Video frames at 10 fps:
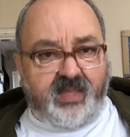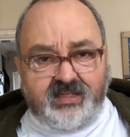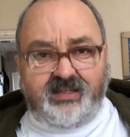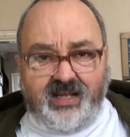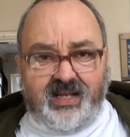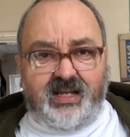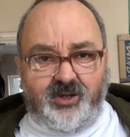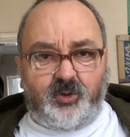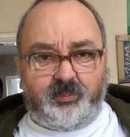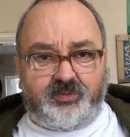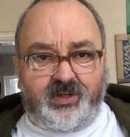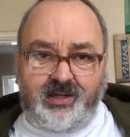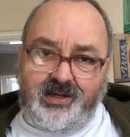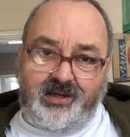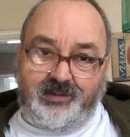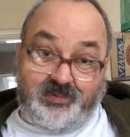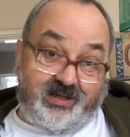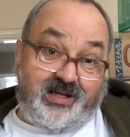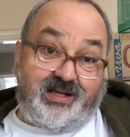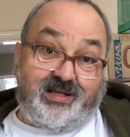In care homes.
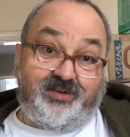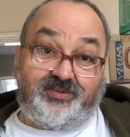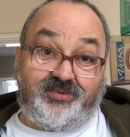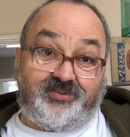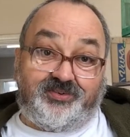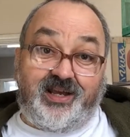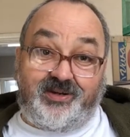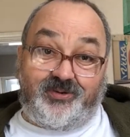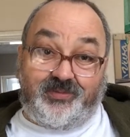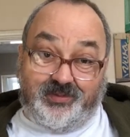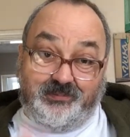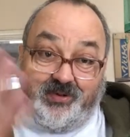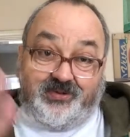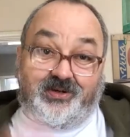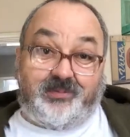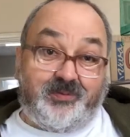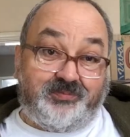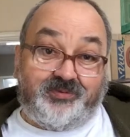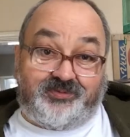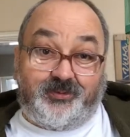But hey, as it said on the mock up
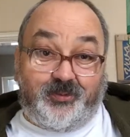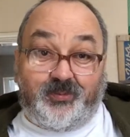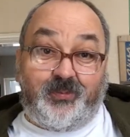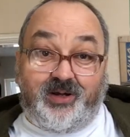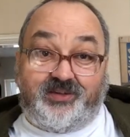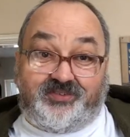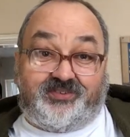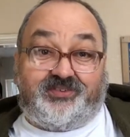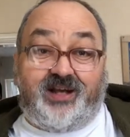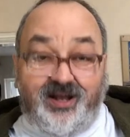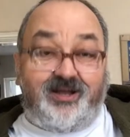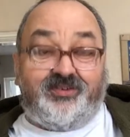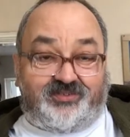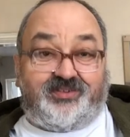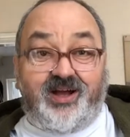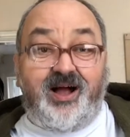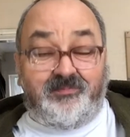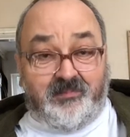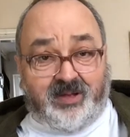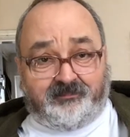of the sore-away
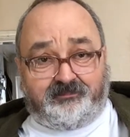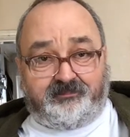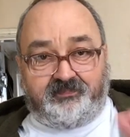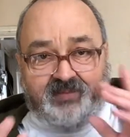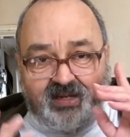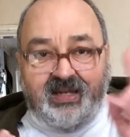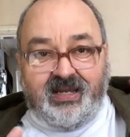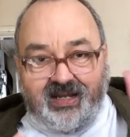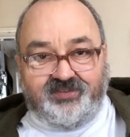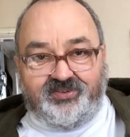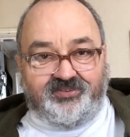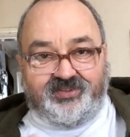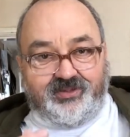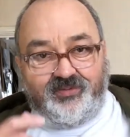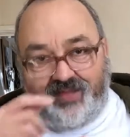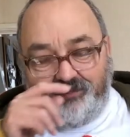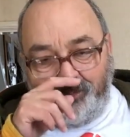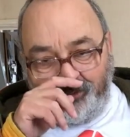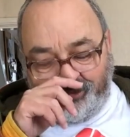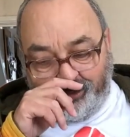scum, as it said on that
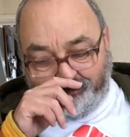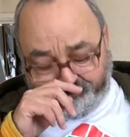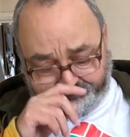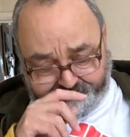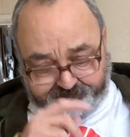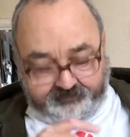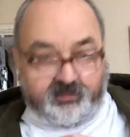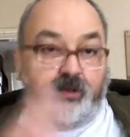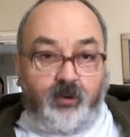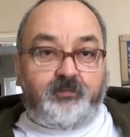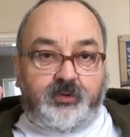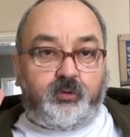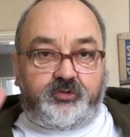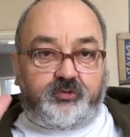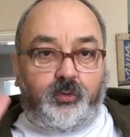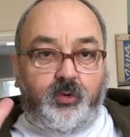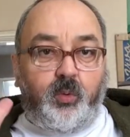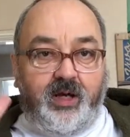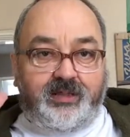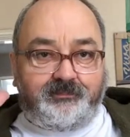mock up of your
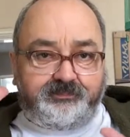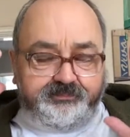sore-away